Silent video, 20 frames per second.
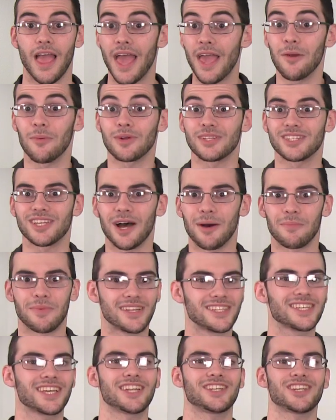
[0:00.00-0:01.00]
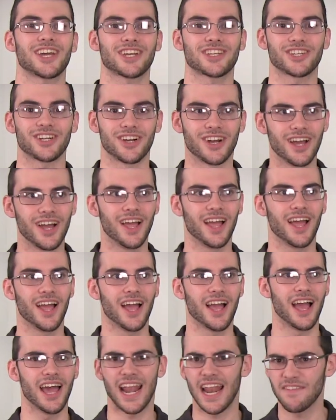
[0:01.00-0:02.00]
Hey, what's up? It's Conjecture,
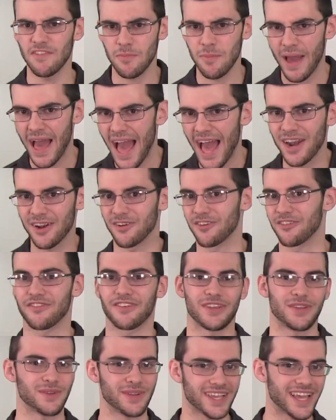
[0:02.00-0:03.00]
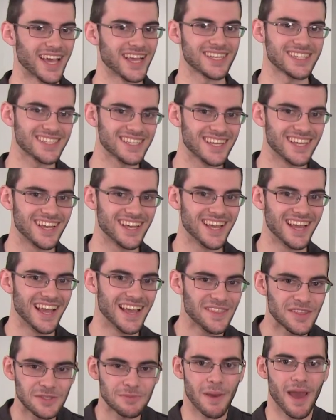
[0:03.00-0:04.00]
and I have a pattern for you to guess.
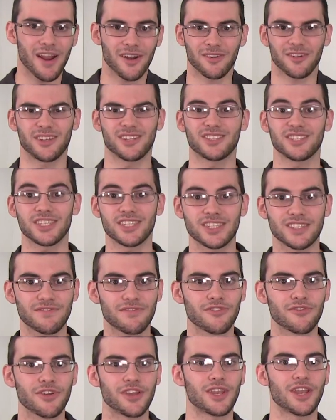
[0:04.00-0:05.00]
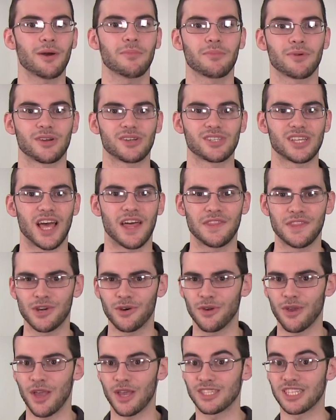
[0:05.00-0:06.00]
This pattern consists of three numbers, and the
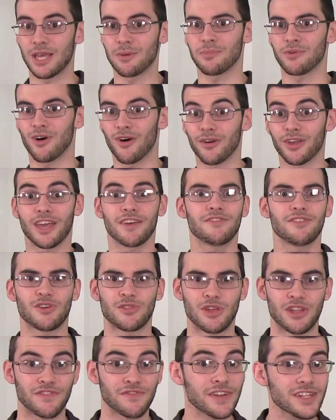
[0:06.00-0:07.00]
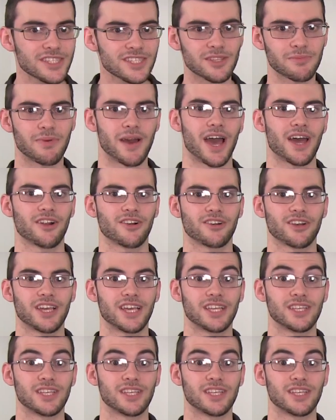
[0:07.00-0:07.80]
only example I'll give you that fits the pattern